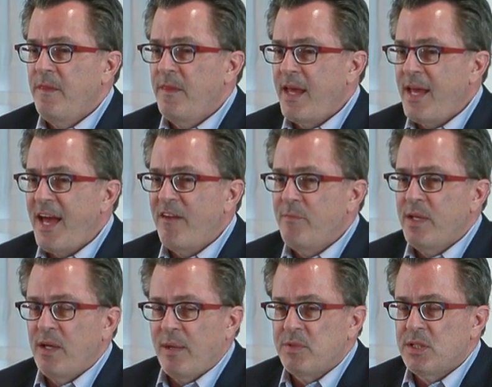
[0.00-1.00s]
they have
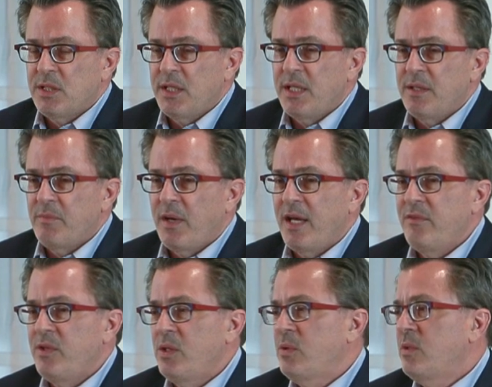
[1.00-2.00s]
been obsolete, in my
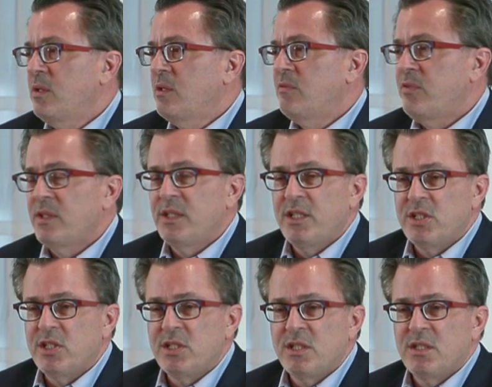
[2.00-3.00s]
view, for at
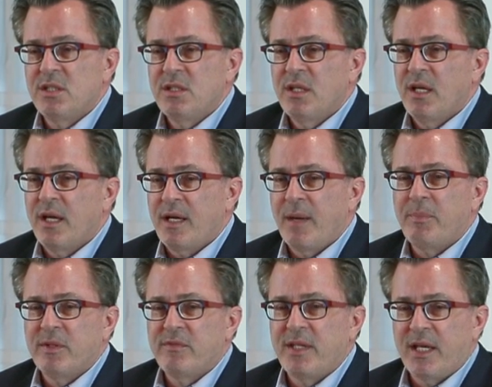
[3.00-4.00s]
least a
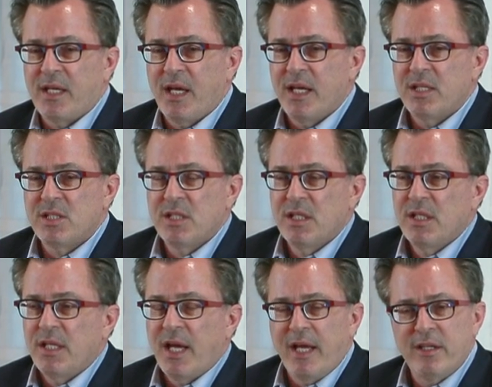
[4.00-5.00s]
couple of decades.
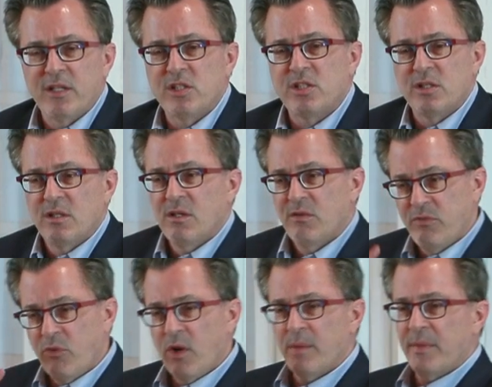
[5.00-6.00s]
And there's
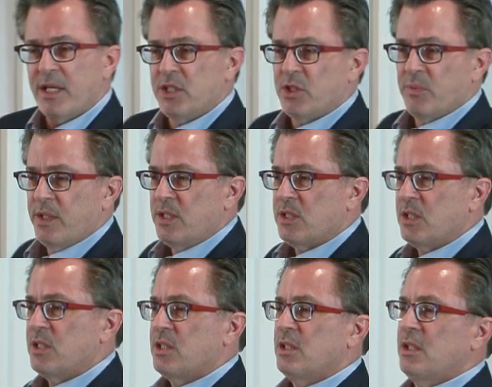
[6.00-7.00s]
4 major
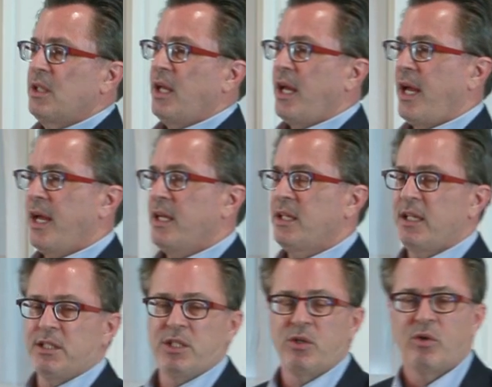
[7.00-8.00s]
reasons, and I'd
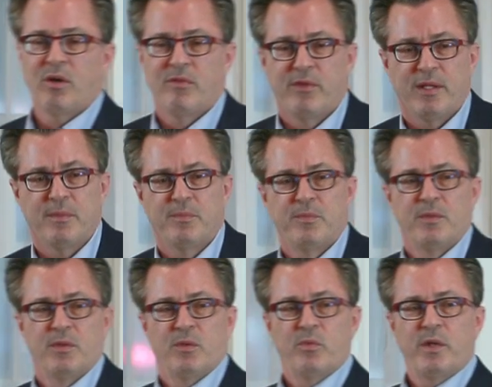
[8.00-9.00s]
like to go over them
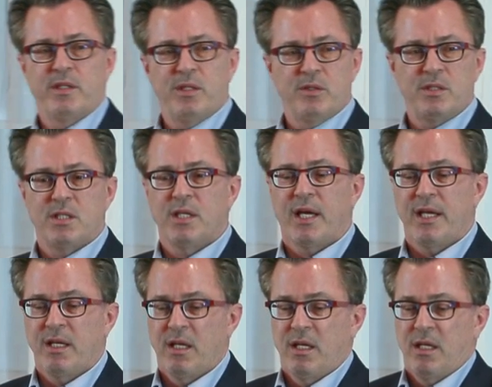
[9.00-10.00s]
with you tonight.